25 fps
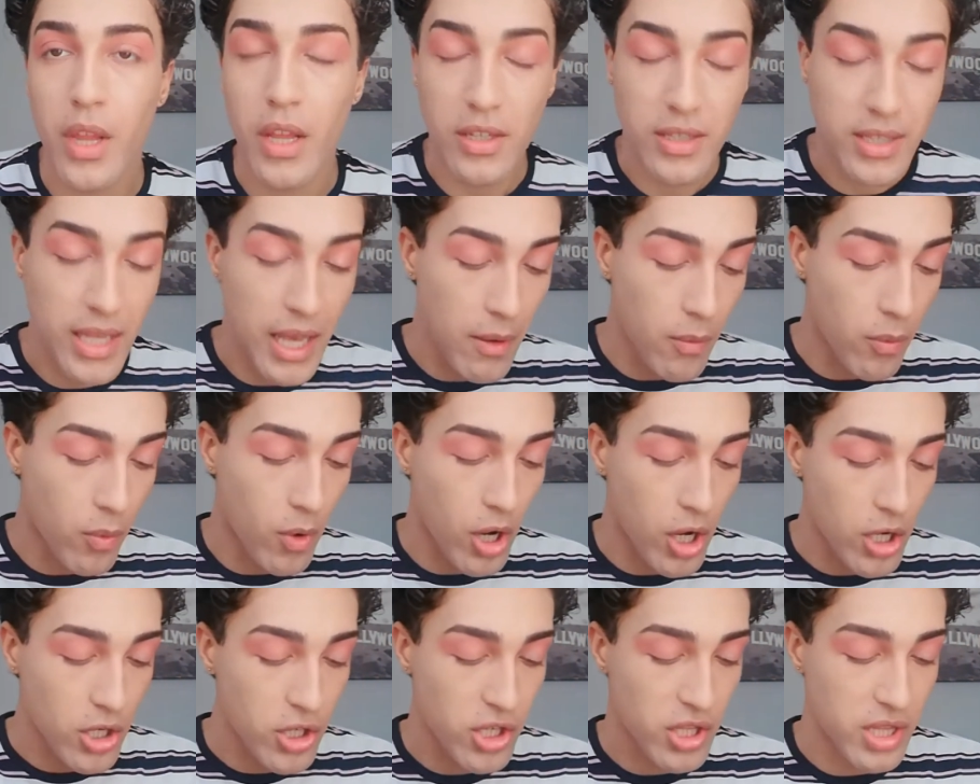So I
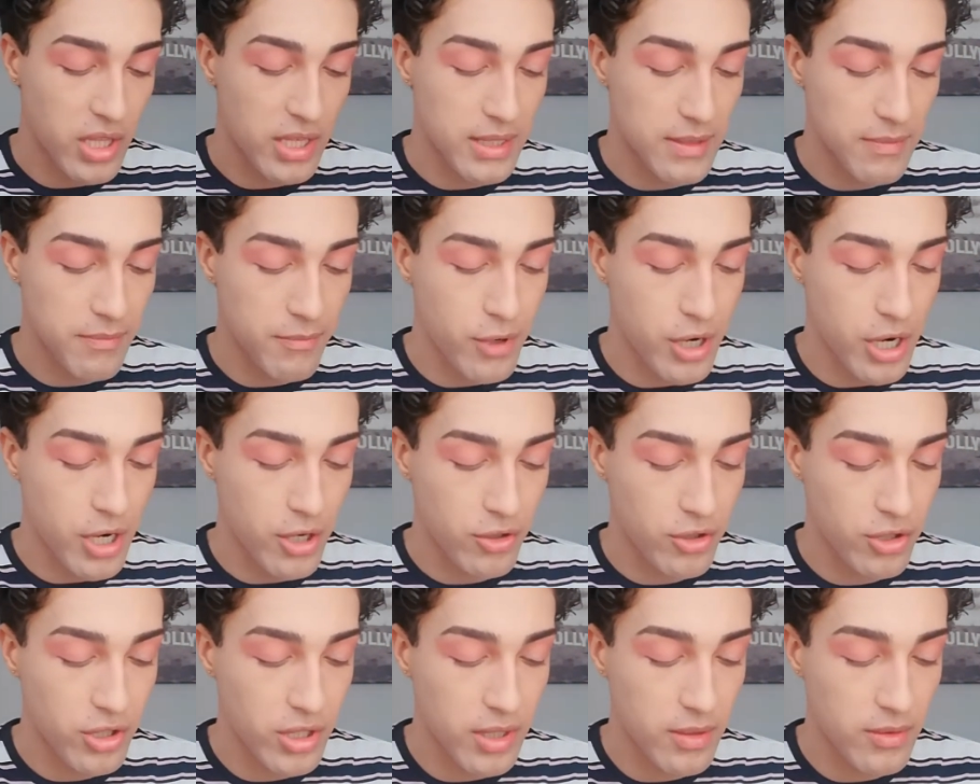washed this
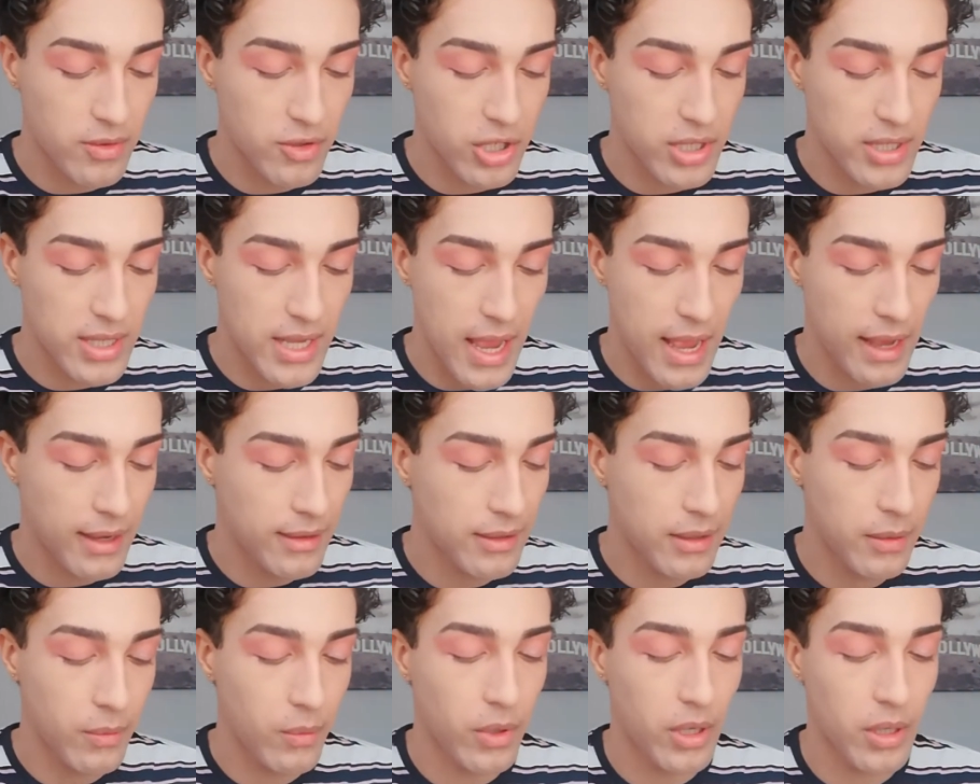brush. So it's just
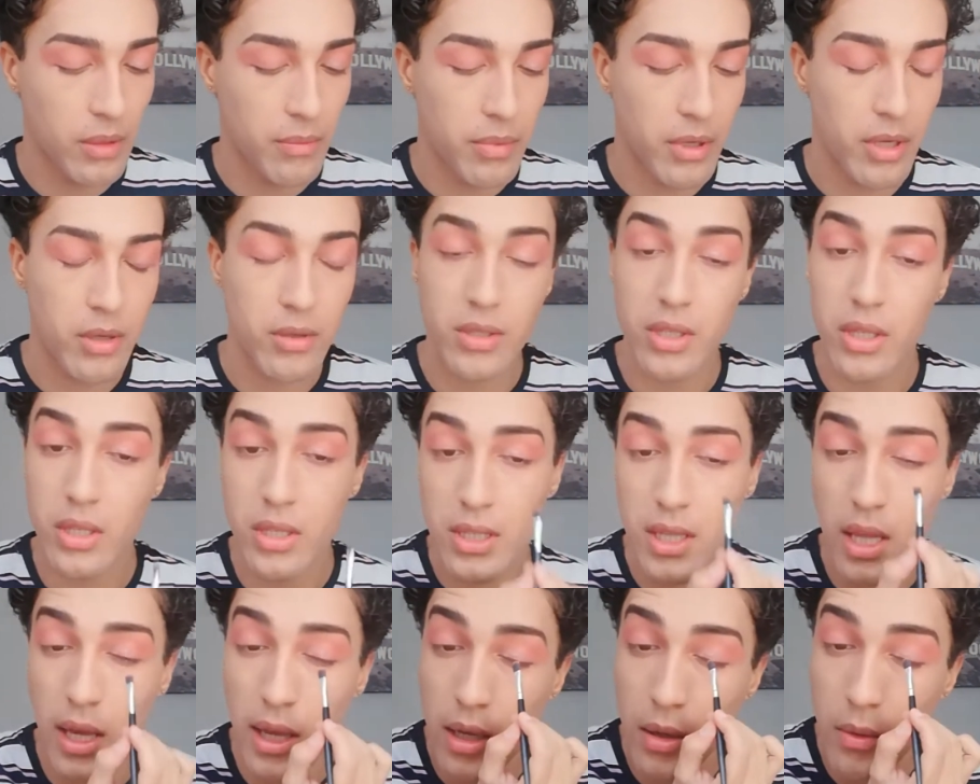acting weird because
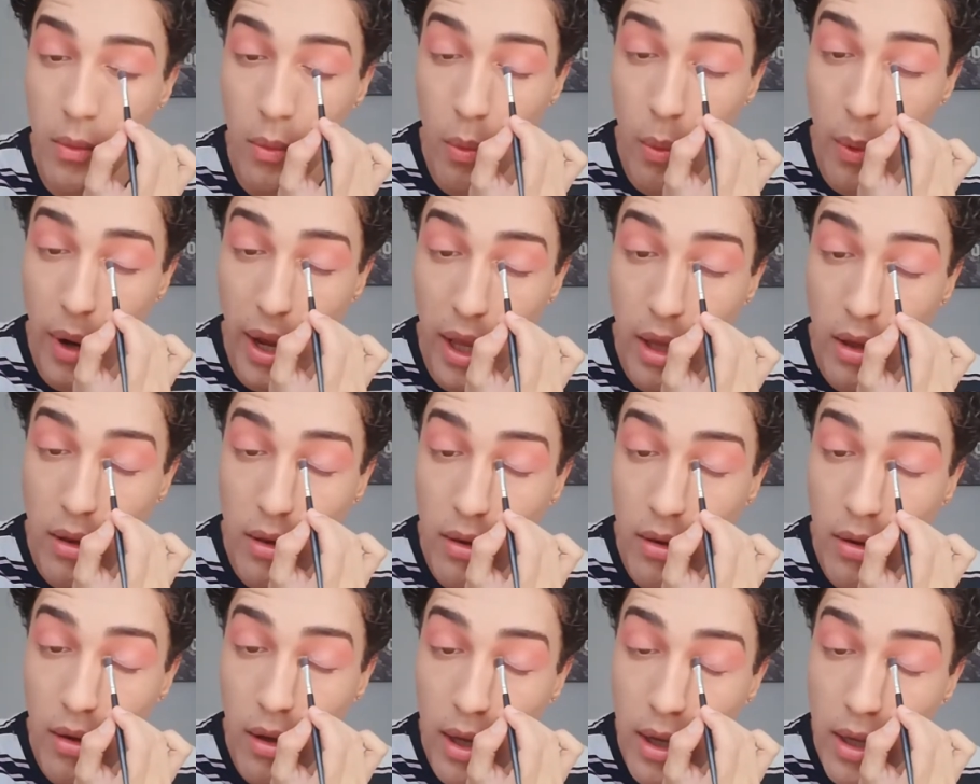it's like wet,
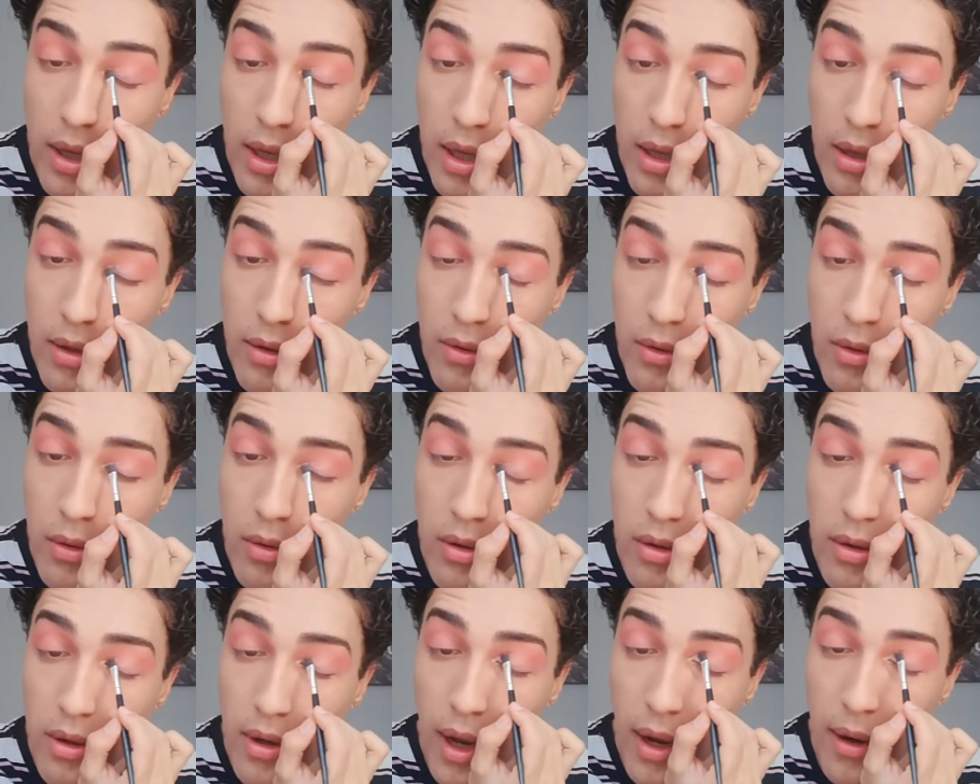I guess,
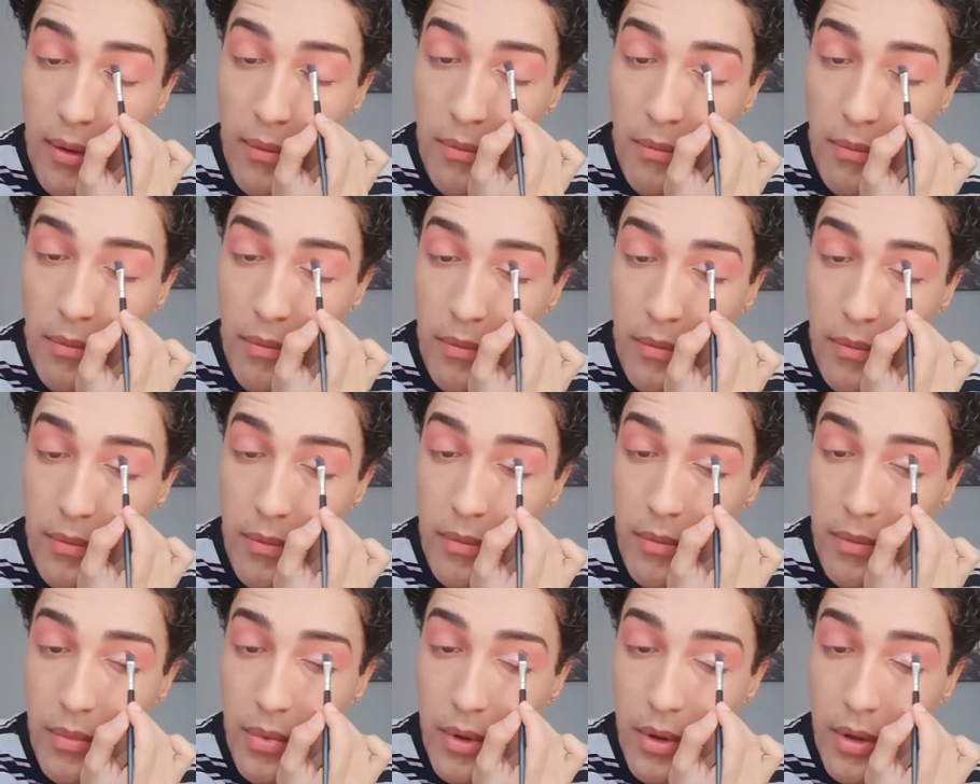or damp.
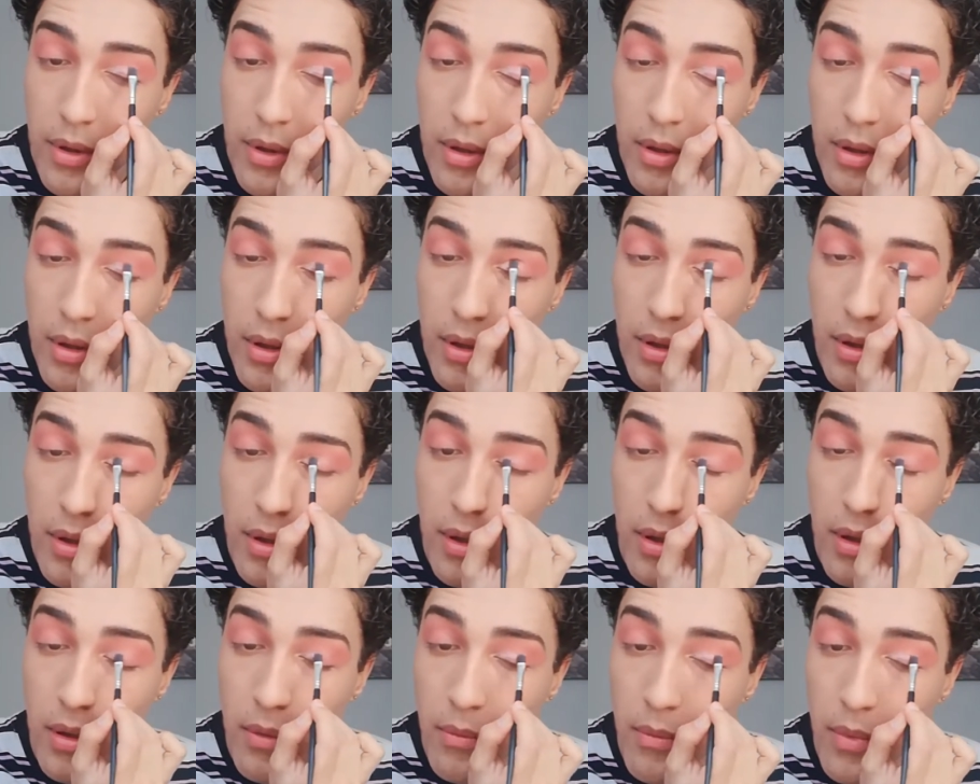
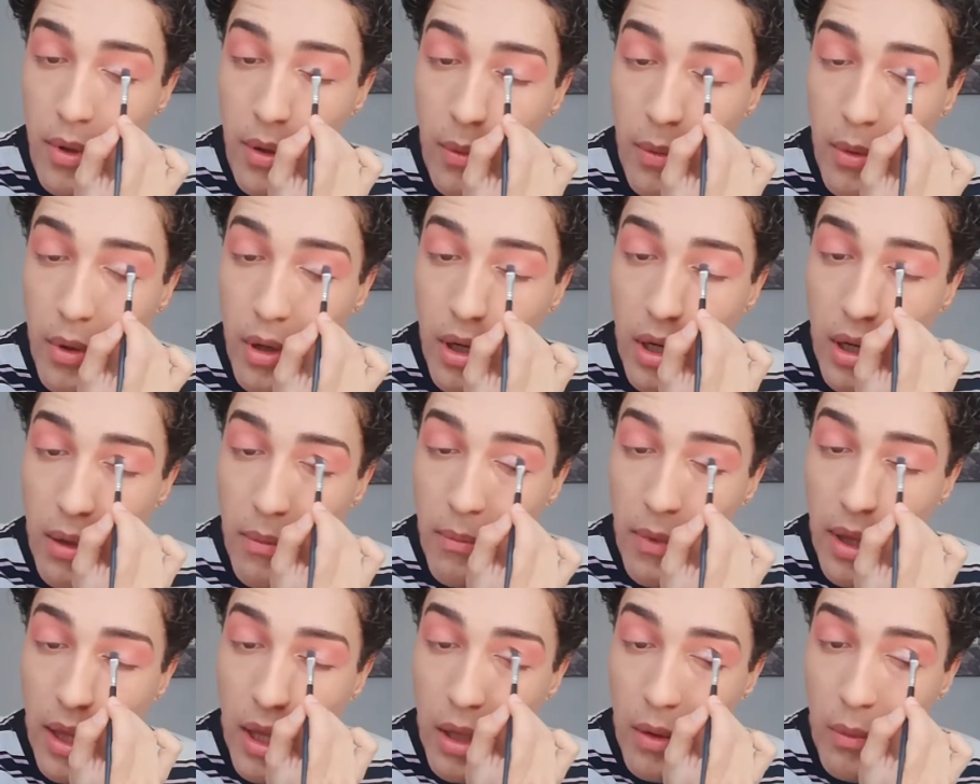But we're gonna
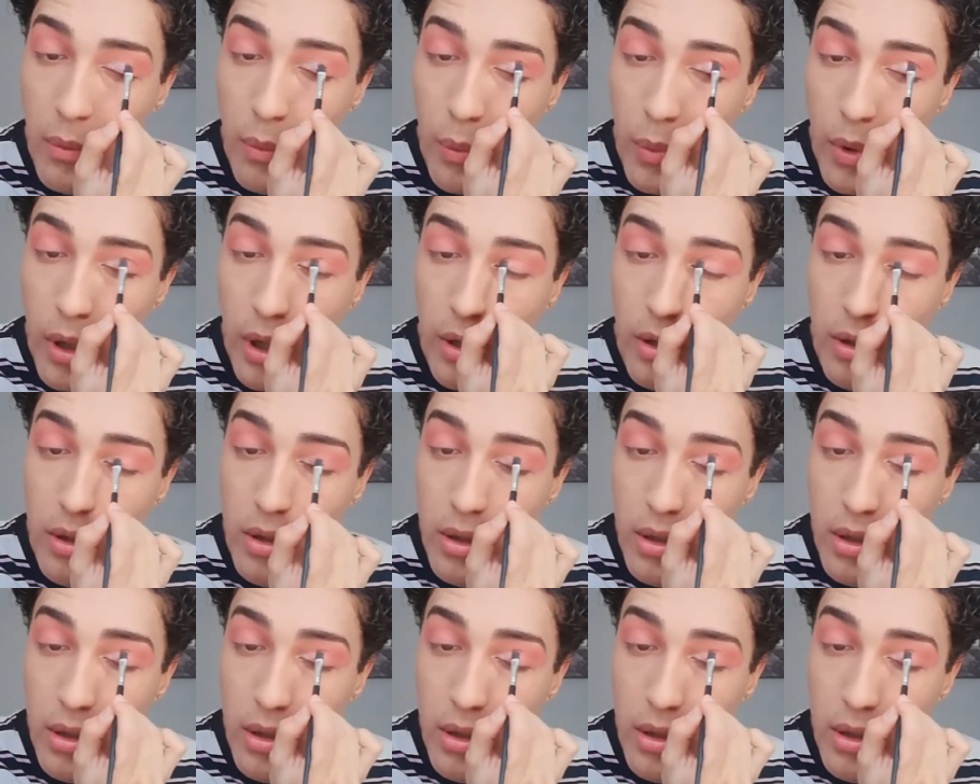make it work.